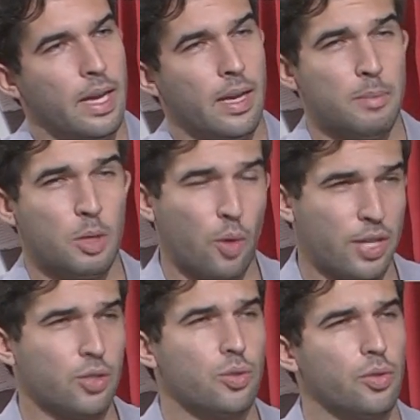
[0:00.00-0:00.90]

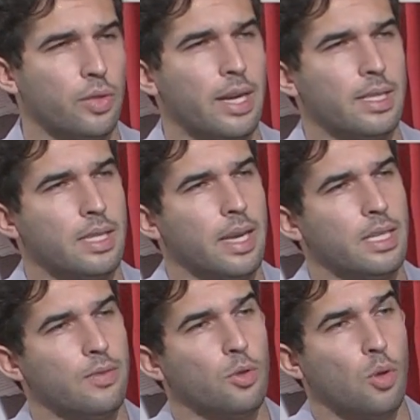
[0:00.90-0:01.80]
Immigration to the United
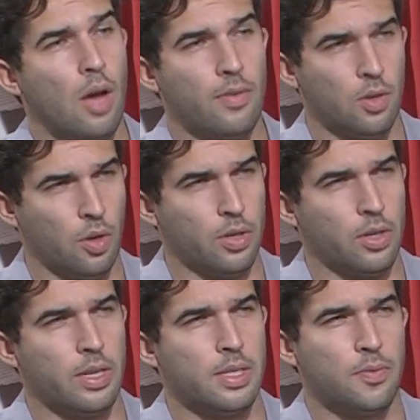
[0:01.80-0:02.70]
States, if you don't have a lawyer,
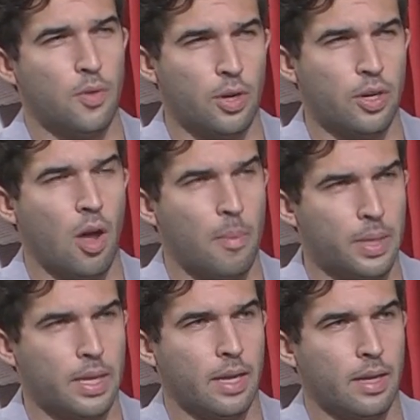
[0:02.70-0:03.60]
is very
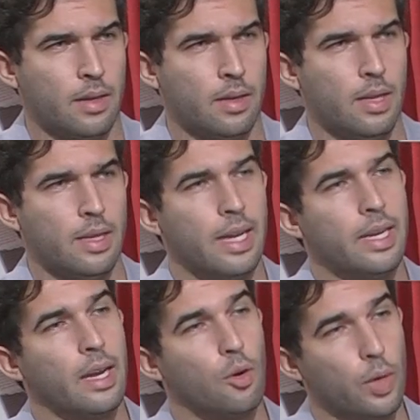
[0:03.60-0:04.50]
complicated.
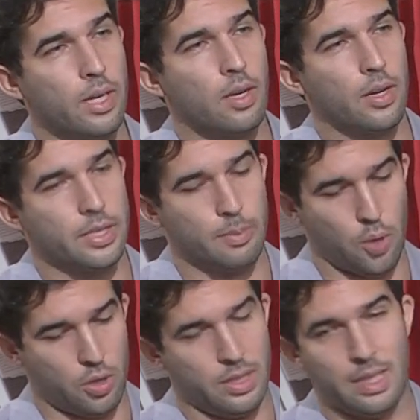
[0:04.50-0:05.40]
Getting a green card is a
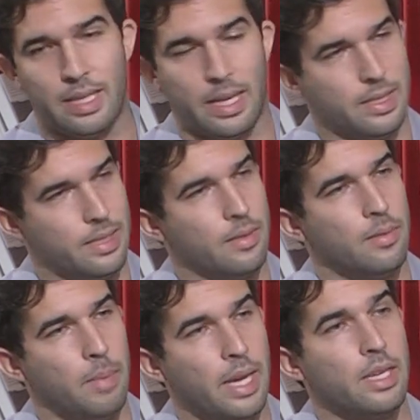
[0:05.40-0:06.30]
process that takes
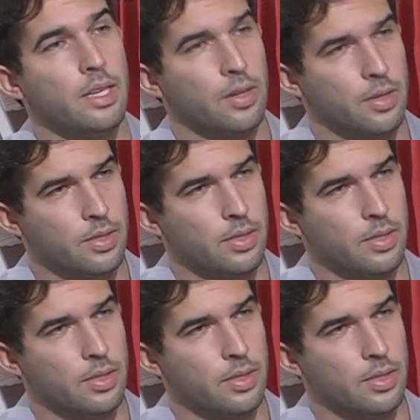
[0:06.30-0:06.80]
many years.